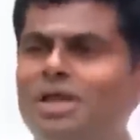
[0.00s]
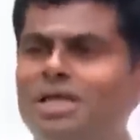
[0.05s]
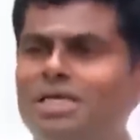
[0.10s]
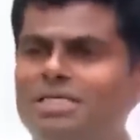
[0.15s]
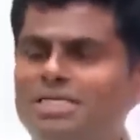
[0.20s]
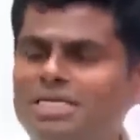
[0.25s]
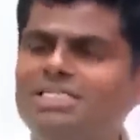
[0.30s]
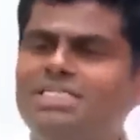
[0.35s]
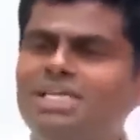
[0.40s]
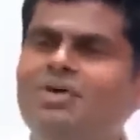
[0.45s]

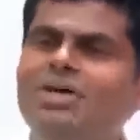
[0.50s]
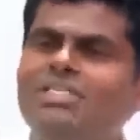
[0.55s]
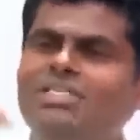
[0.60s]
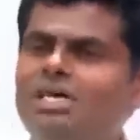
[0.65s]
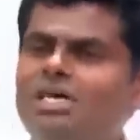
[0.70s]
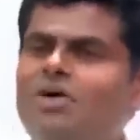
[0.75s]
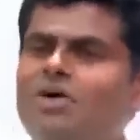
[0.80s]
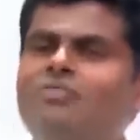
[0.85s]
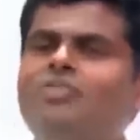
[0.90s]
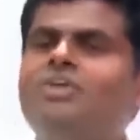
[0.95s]
Since he was
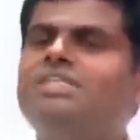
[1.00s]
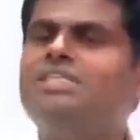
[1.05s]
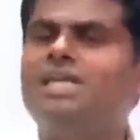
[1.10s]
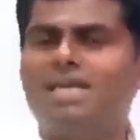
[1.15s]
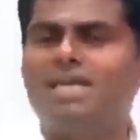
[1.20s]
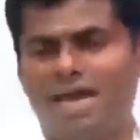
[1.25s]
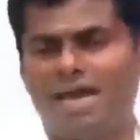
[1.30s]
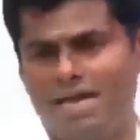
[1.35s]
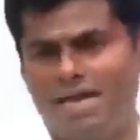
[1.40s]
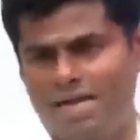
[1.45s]
our official
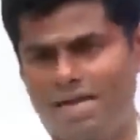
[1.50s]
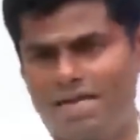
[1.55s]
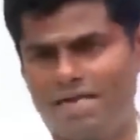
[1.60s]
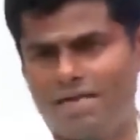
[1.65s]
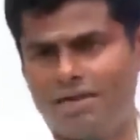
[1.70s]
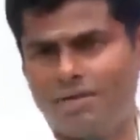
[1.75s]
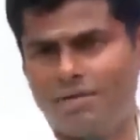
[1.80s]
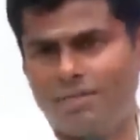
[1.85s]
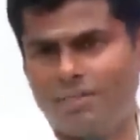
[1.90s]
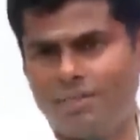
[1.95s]
candidate.
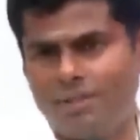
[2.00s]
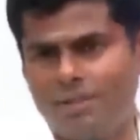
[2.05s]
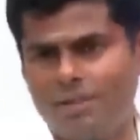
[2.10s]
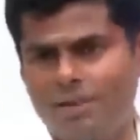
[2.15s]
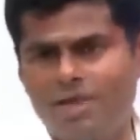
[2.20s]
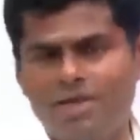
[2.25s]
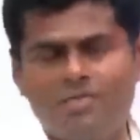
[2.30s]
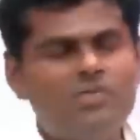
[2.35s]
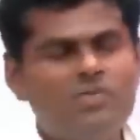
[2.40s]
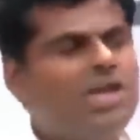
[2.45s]

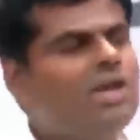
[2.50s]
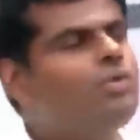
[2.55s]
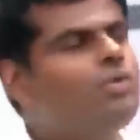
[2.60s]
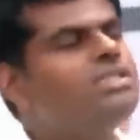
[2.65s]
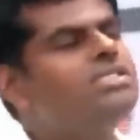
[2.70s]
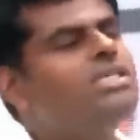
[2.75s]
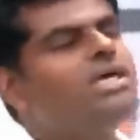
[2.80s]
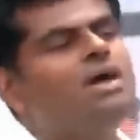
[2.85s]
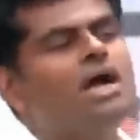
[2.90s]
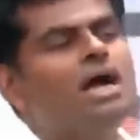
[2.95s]
Where
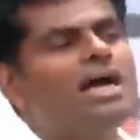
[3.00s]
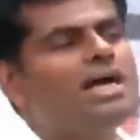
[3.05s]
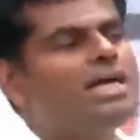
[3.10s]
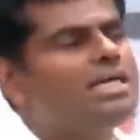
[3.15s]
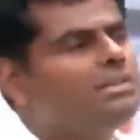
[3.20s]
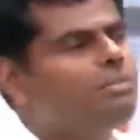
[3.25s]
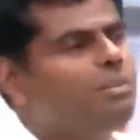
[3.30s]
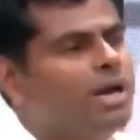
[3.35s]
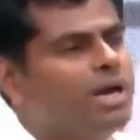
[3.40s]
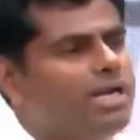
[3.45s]
was the Congress
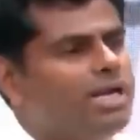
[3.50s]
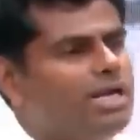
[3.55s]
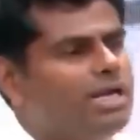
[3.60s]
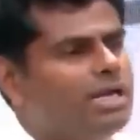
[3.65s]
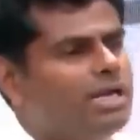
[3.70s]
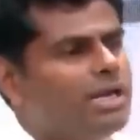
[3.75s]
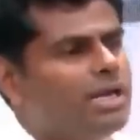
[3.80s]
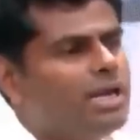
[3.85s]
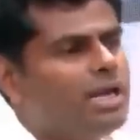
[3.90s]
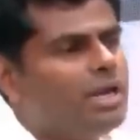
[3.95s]
party?
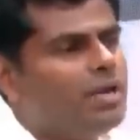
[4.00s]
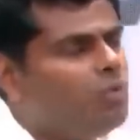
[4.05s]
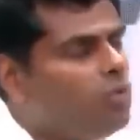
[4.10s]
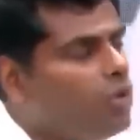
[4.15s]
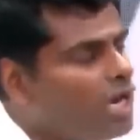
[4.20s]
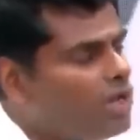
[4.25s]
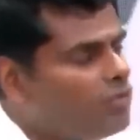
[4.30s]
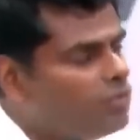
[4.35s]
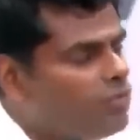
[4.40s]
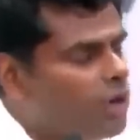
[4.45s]

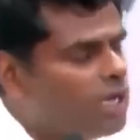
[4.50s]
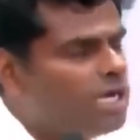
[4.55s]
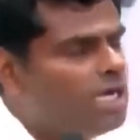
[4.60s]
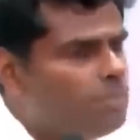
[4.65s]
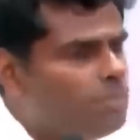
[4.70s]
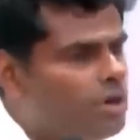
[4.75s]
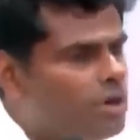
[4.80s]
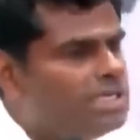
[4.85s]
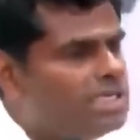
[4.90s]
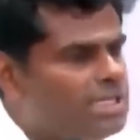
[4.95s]
What foreign
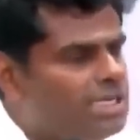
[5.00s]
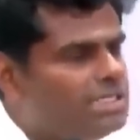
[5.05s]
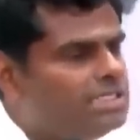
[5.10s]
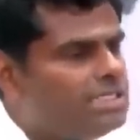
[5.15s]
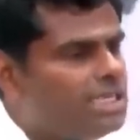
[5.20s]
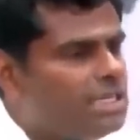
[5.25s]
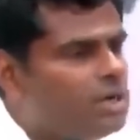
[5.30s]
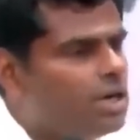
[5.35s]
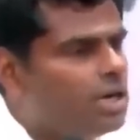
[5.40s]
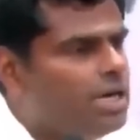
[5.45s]
policy is
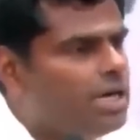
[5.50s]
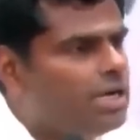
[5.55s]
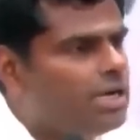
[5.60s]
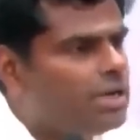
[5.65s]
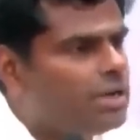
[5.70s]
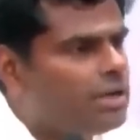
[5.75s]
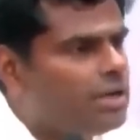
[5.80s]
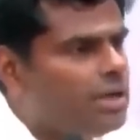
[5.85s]
he talking?